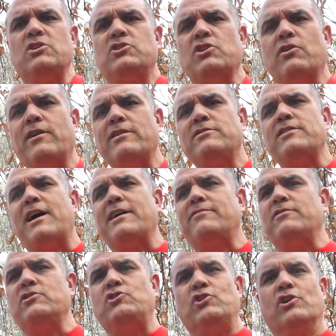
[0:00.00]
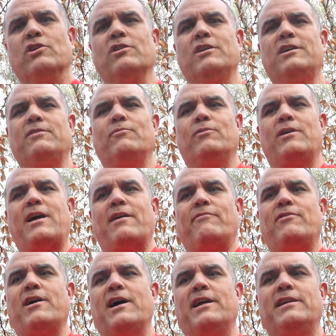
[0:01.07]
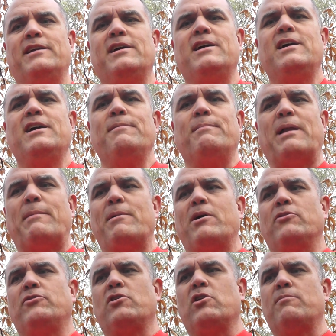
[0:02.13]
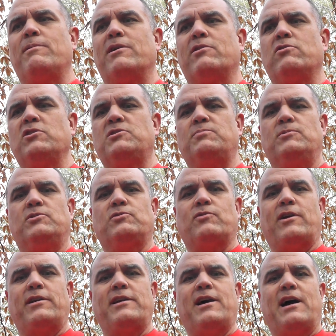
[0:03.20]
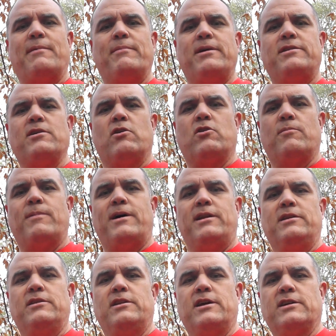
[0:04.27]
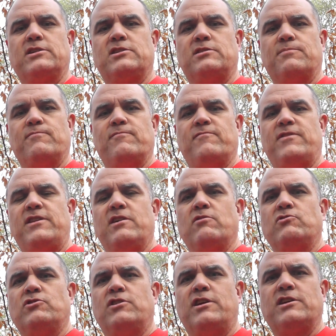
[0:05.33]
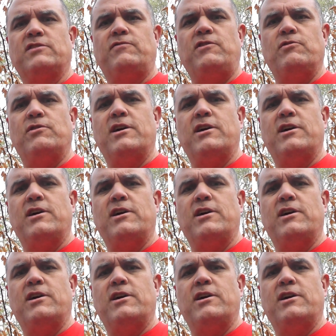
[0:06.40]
there's that this year. We'll have that. But I'm not going to talk about Christmas right now. I may talk about it in some videos in the next few